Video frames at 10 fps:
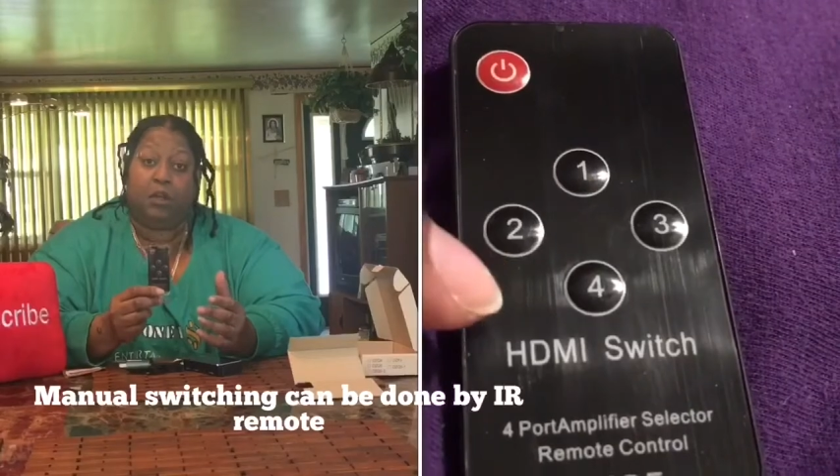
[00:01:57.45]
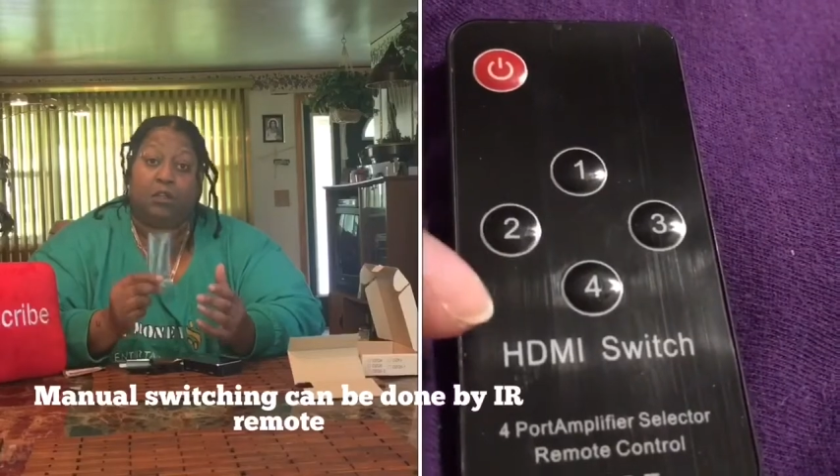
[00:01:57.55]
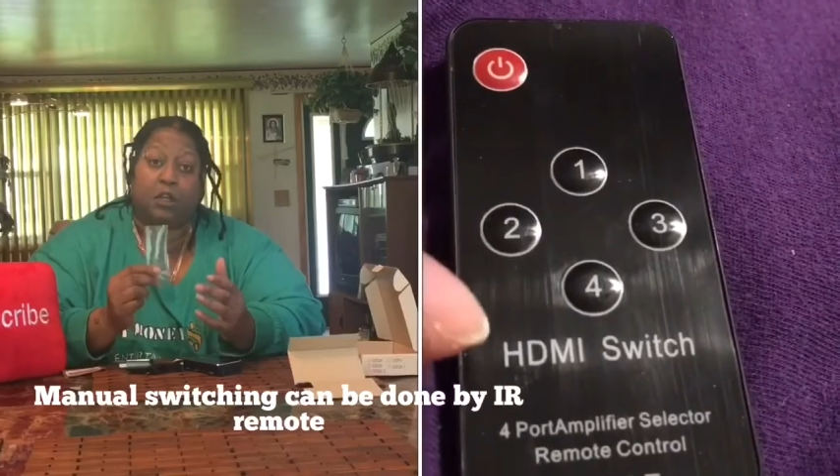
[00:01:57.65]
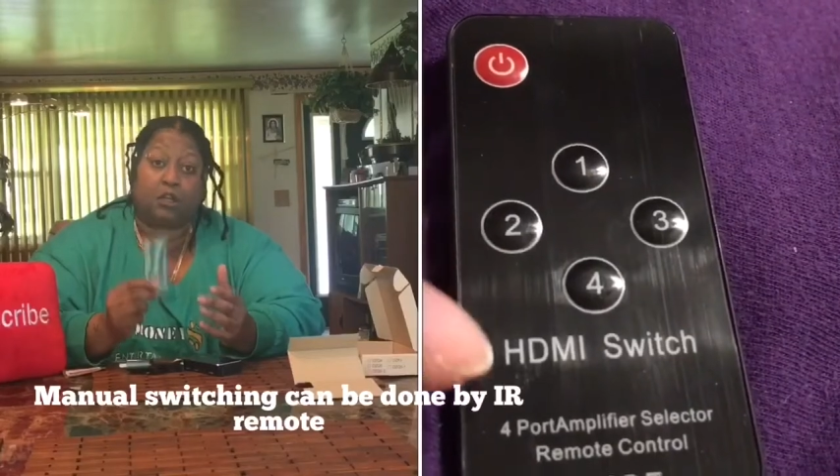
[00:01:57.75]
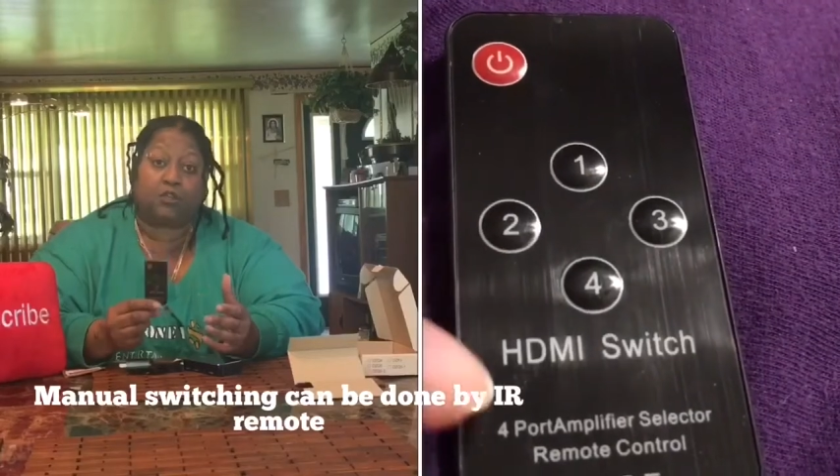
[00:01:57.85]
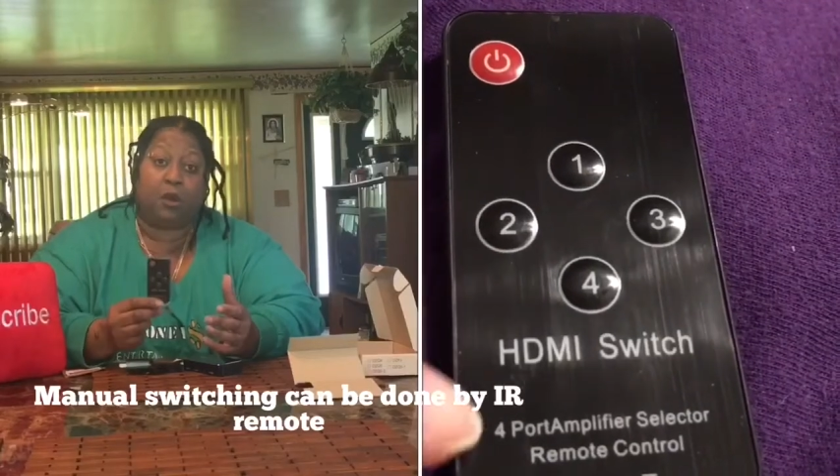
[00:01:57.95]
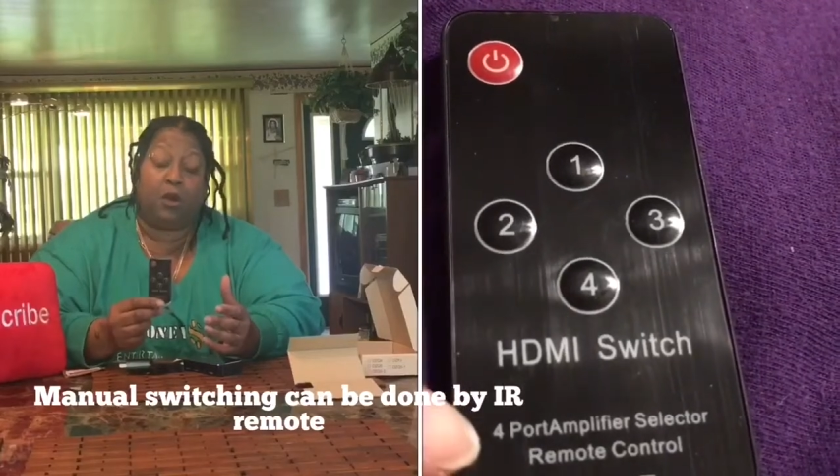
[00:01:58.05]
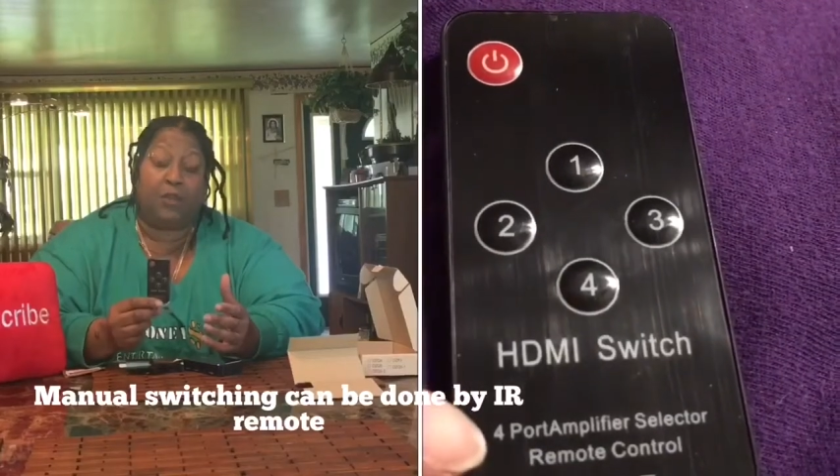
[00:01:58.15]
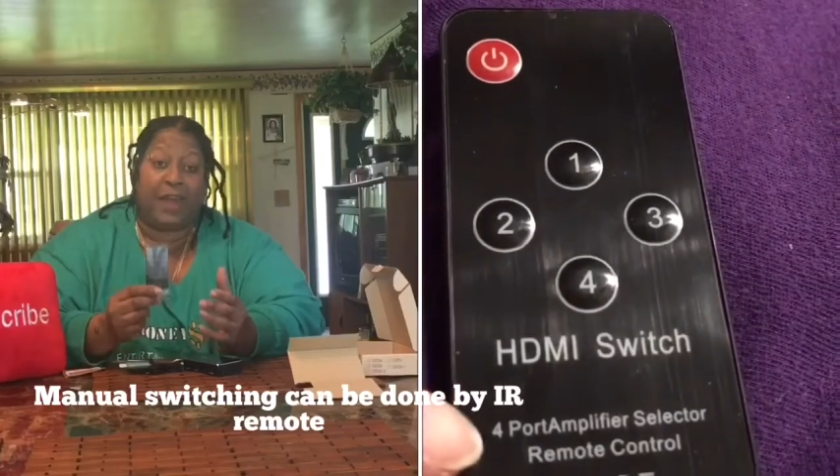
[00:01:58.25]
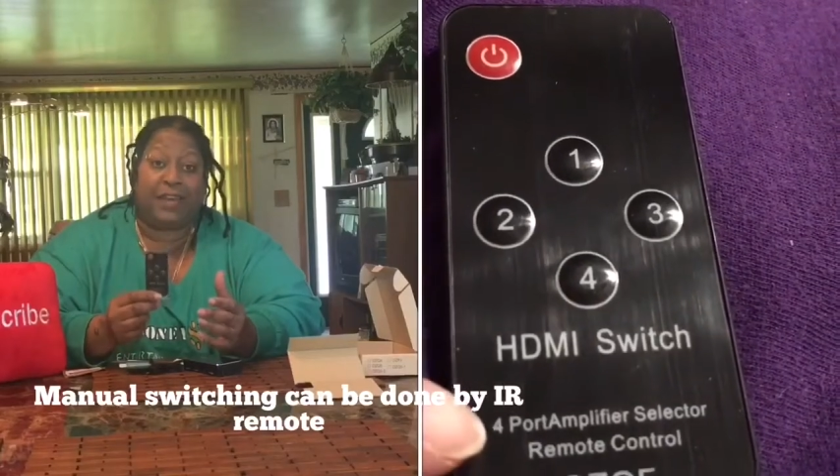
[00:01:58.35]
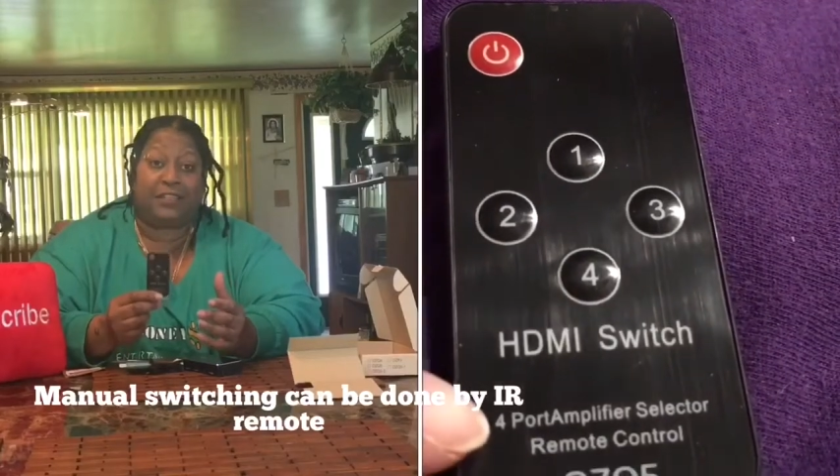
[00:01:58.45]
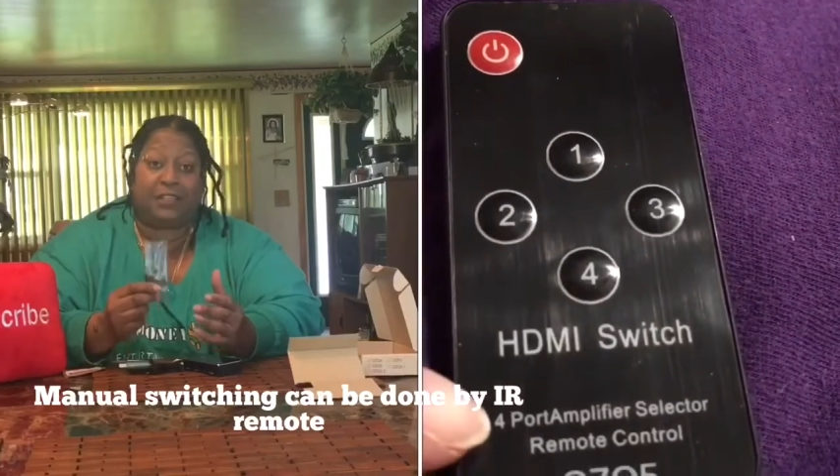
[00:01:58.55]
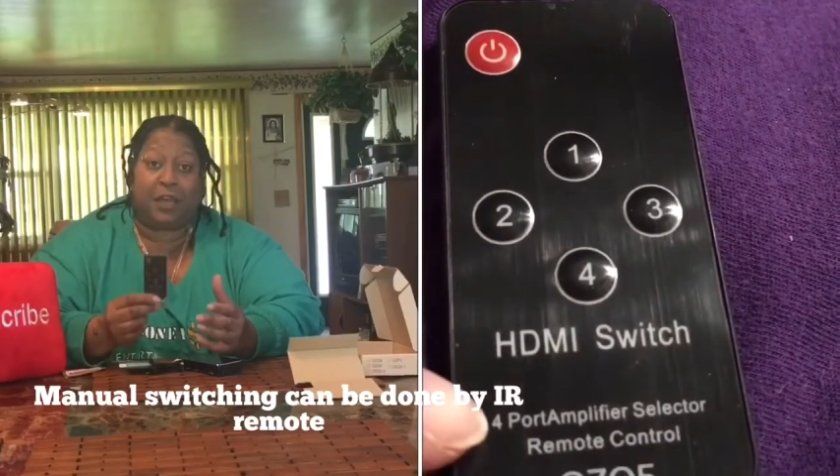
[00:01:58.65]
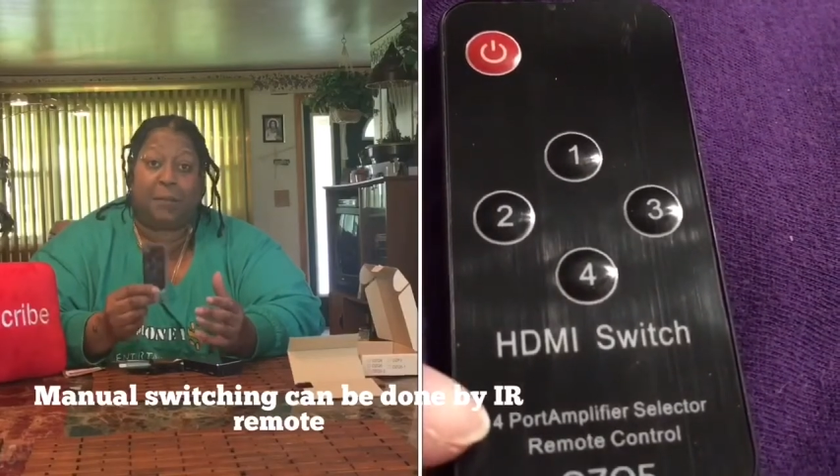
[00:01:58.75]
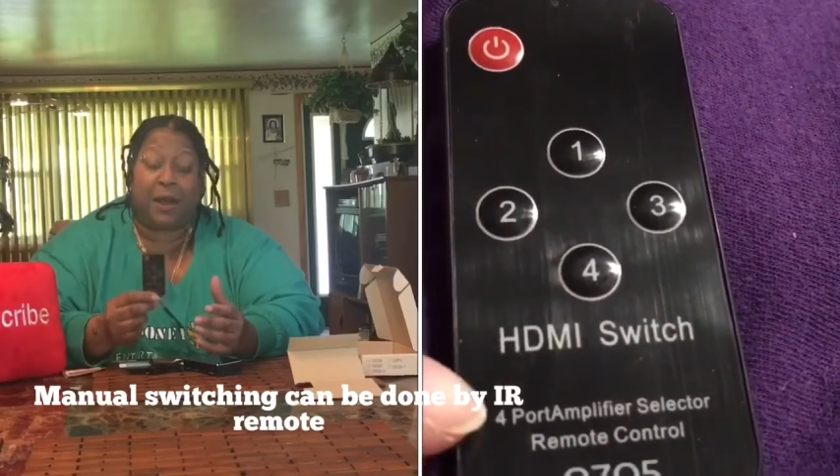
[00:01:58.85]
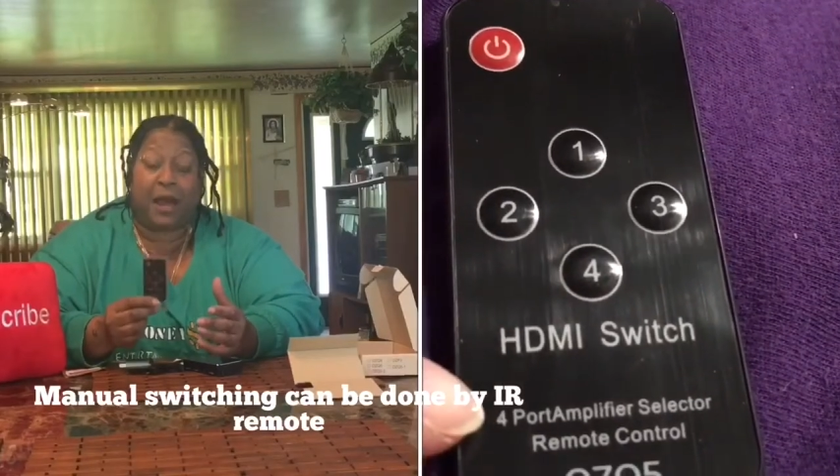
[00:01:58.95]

control the HDMI